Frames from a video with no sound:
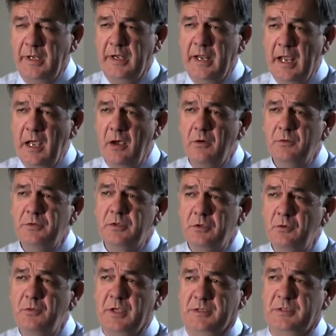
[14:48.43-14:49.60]
in how to
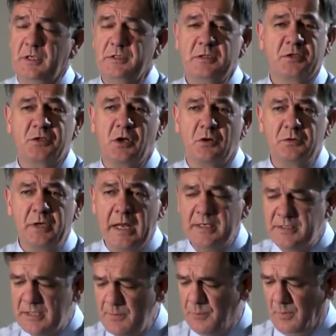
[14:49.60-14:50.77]
do this, because it's so dang
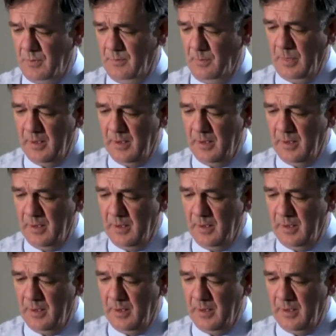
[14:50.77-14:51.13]
simple.